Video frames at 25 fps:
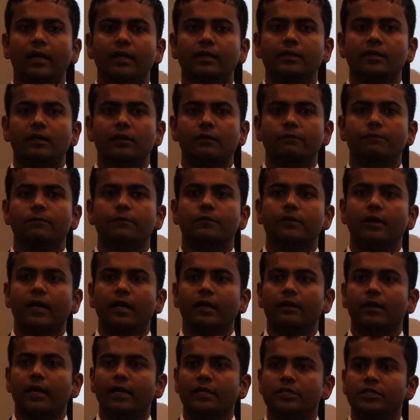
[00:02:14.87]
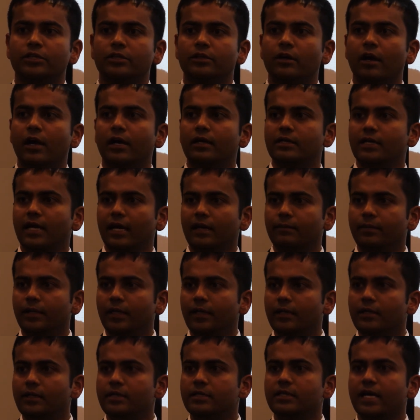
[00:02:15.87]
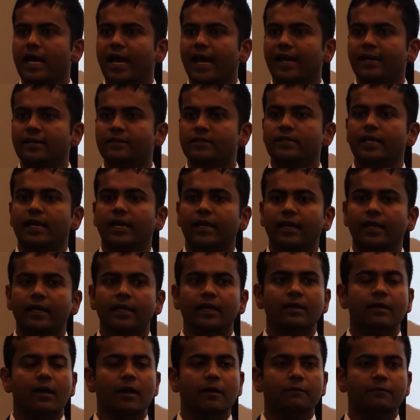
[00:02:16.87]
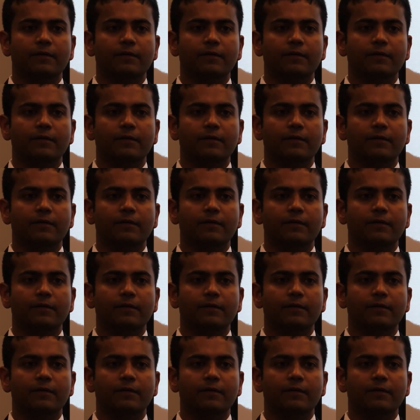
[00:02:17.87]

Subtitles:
deliver a lecture on diabetes as a